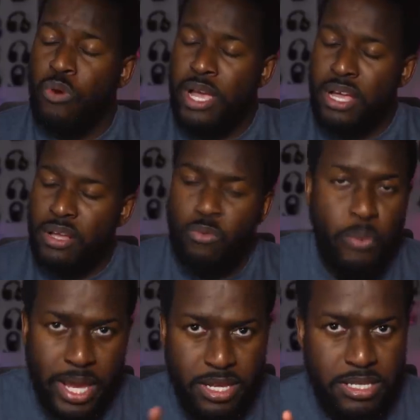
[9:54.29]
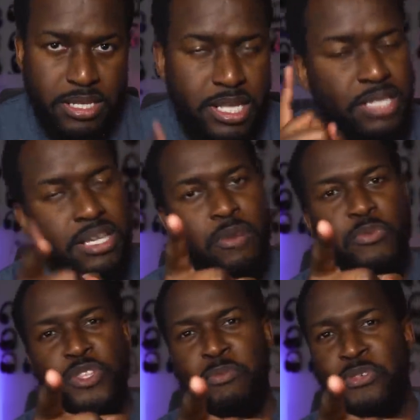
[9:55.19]
well. Wait and see. Let's start
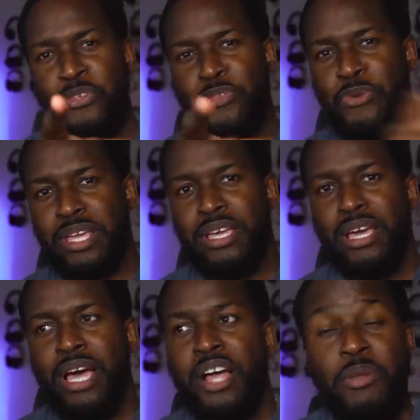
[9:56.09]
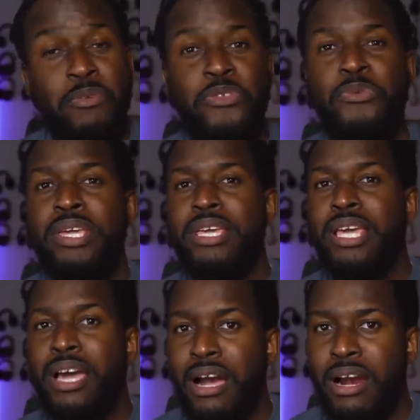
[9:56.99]
off with number three. Uh, number
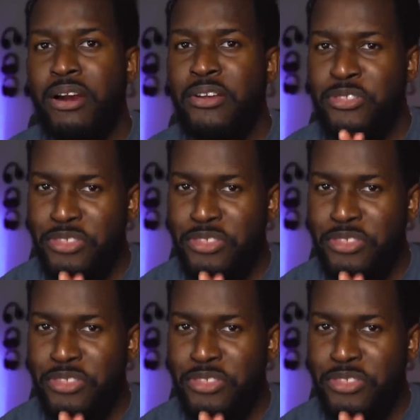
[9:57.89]
three are